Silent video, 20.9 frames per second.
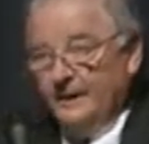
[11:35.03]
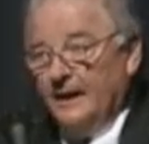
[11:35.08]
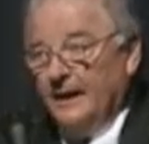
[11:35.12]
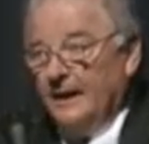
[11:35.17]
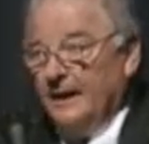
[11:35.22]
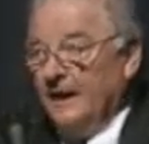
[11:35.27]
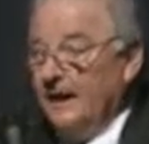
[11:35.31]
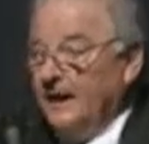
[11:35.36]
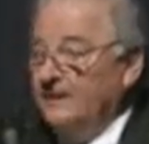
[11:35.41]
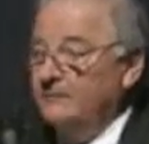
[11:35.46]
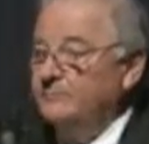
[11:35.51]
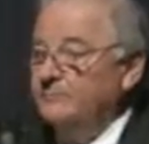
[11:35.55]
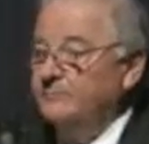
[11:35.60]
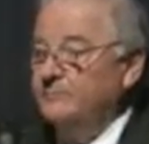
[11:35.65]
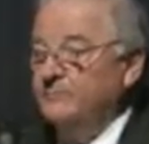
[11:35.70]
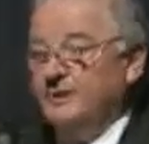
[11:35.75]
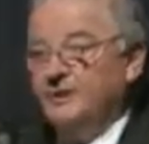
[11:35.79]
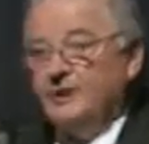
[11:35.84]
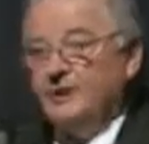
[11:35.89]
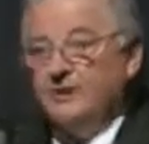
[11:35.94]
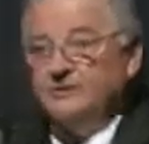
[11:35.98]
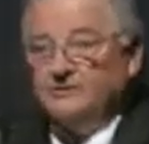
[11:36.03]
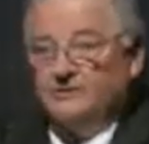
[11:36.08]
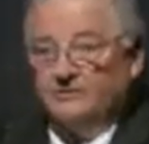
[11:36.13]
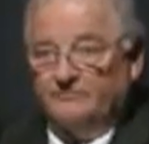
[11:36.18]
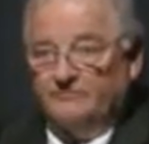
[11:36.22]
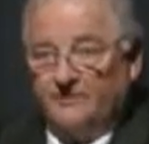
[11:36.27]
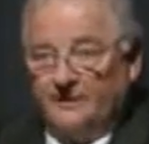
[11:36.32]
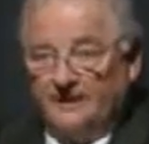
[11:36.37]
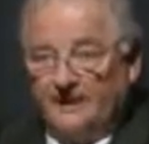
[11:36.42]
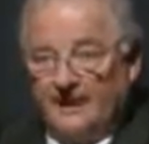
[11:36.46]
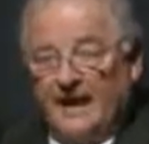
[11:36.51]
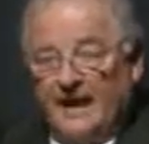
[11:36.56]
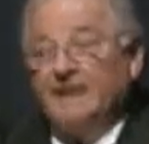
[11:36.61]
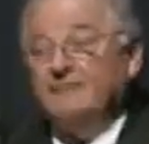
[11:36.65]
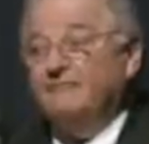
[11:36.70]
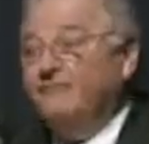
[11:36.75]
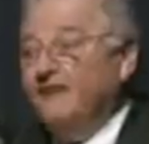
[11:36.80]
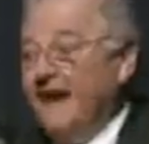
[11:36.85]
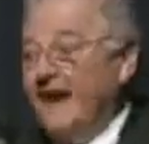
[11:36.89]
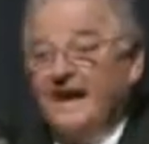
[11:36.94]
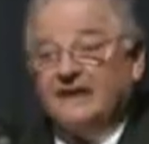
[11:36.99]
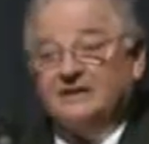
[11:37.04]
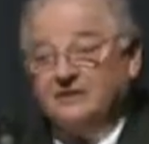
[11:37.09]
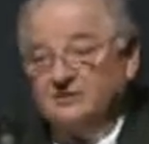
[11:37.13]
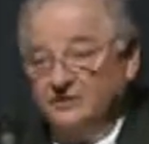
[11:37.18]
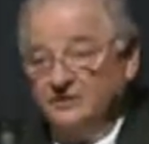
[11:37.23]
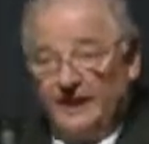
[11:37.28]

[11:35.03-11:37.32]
because of the advanced